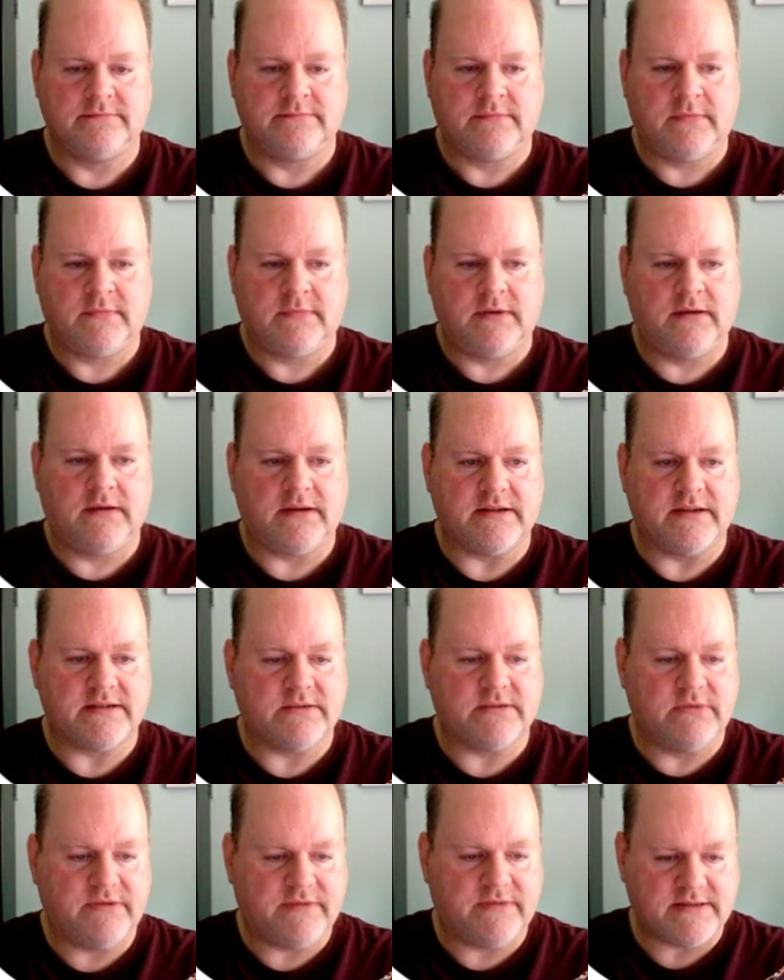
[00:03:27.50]
Okay, so
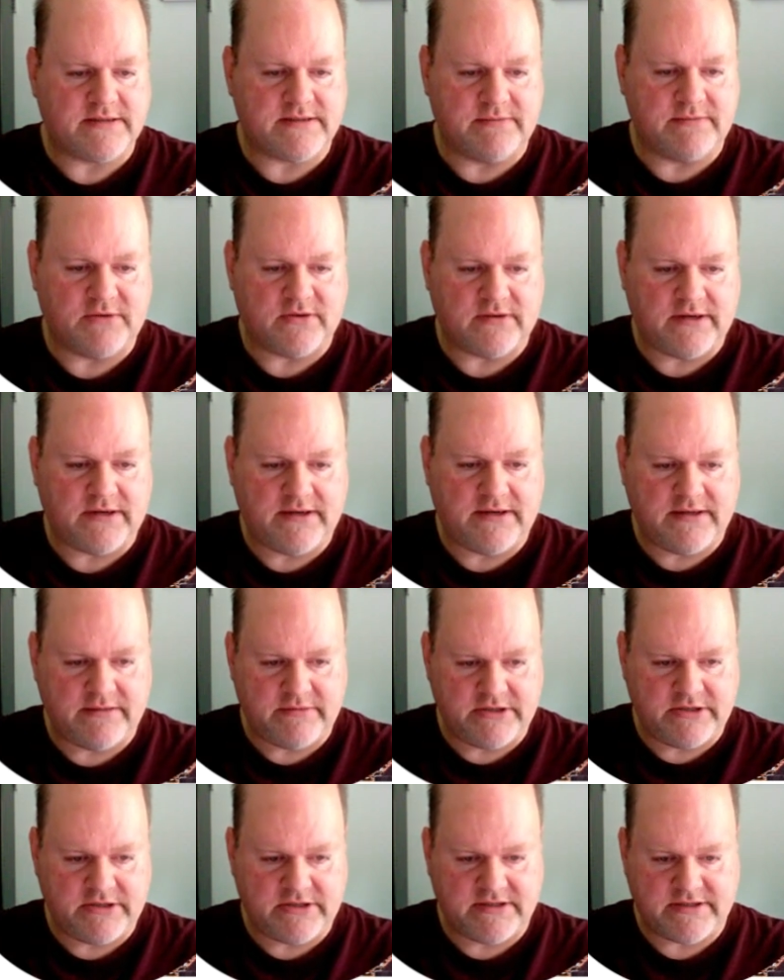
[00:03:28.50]
we've got some great
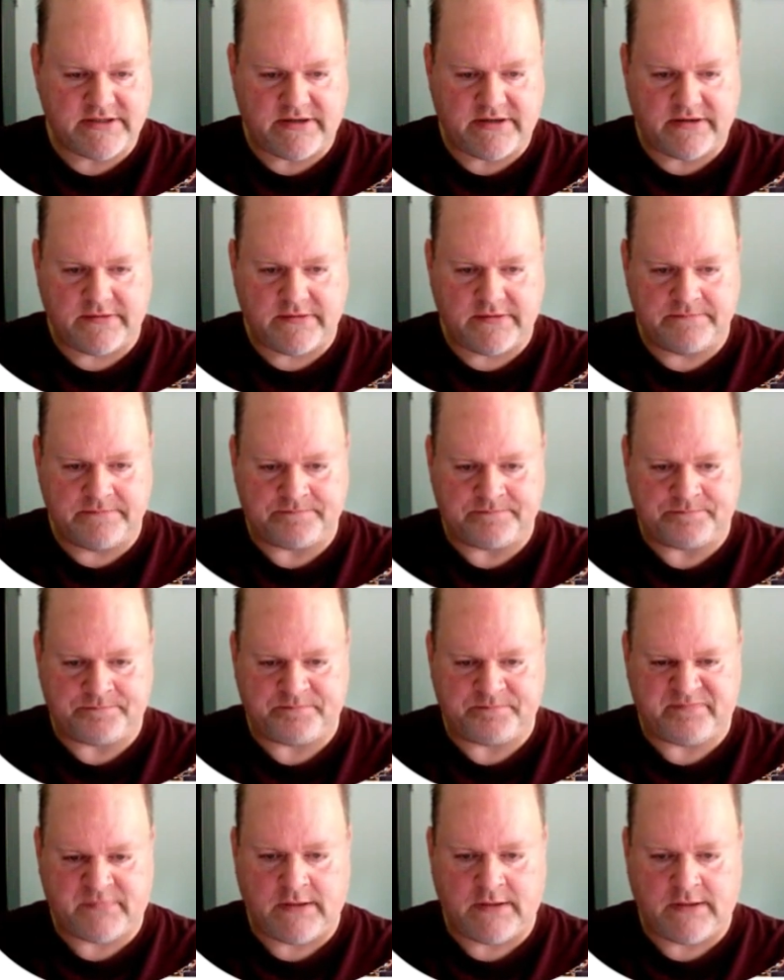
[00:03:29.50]
images here.
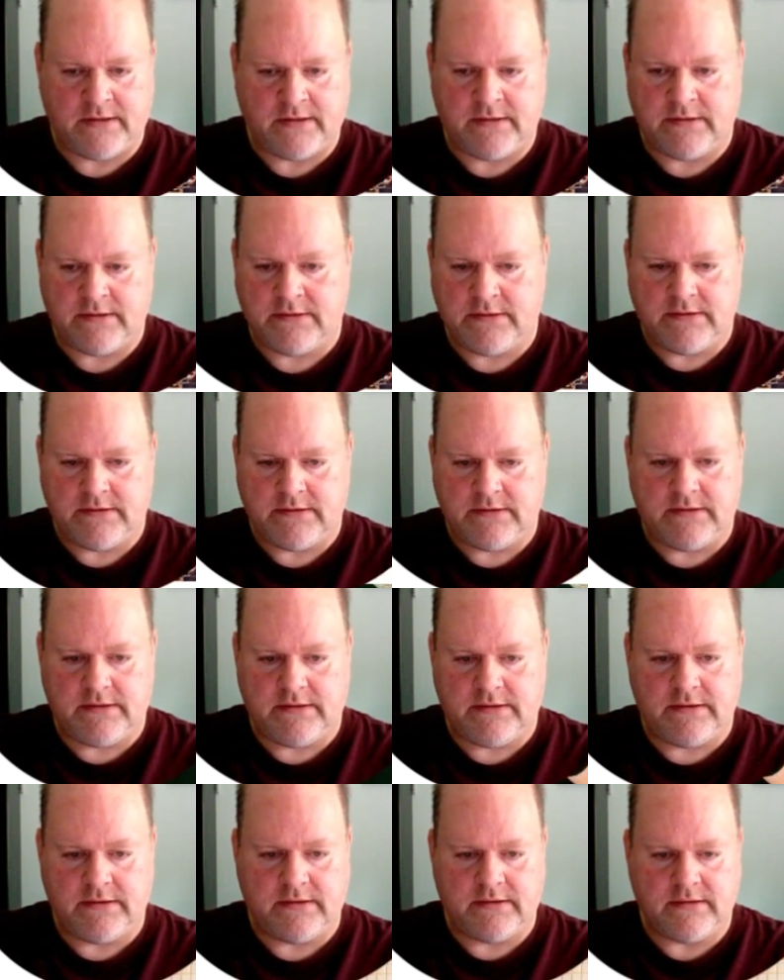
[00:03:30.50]

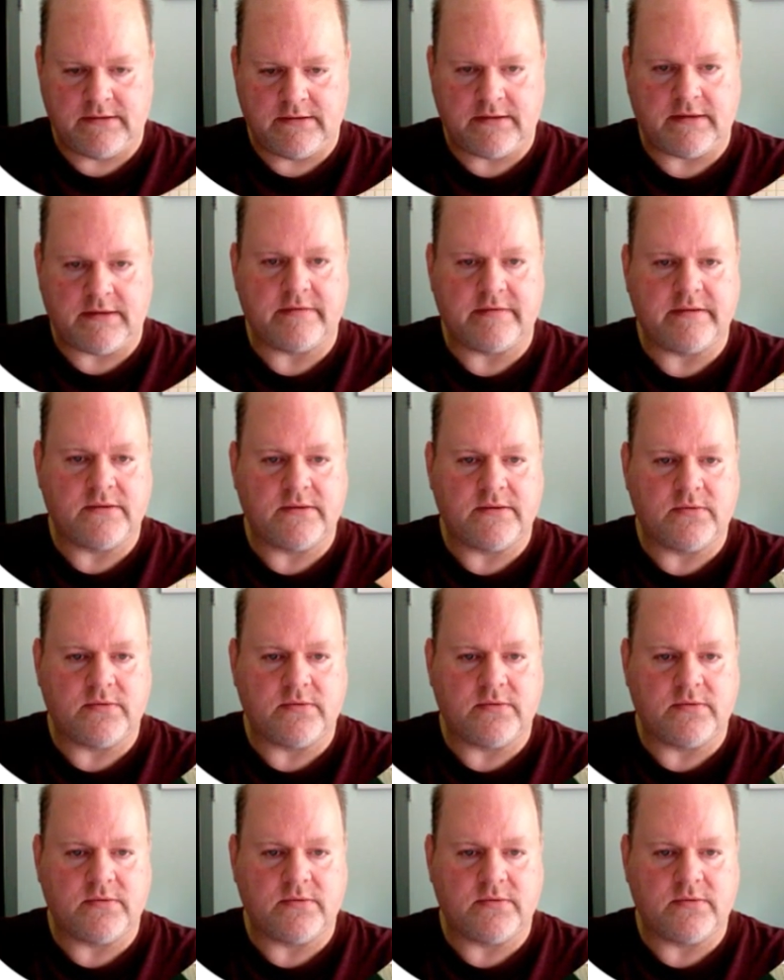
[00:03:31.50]
And I think we